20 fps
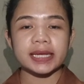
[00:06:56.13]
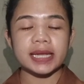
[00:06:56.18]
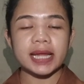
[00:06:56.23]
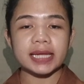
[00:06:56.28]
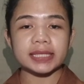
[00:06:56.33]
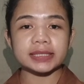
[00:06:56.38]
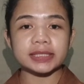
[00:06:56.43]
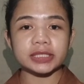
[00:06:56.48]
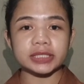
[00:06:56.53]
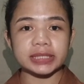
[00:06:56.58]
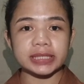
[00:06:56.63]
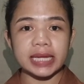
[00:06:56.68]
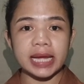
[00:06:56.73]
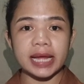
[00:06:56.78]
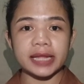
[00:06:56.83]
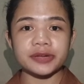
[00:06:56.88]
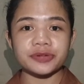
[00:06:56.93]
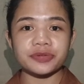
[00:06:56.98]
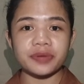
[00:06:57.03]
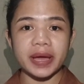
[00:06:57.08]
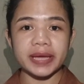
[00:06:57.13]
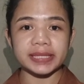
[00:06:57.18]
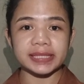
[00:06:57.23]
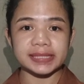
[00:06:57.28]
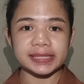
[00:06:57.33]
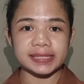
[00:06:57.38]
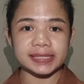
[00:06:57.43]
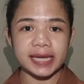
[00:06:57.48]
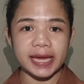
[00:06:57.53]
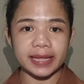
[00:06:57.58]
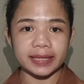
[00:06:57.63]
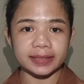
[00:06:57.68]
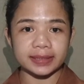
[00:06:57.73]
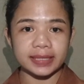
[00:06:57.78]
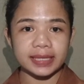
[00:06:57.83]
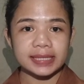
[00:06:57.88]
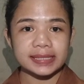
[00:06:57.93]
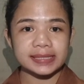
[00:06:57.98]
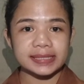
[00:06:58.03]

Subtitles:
not on handwriting style.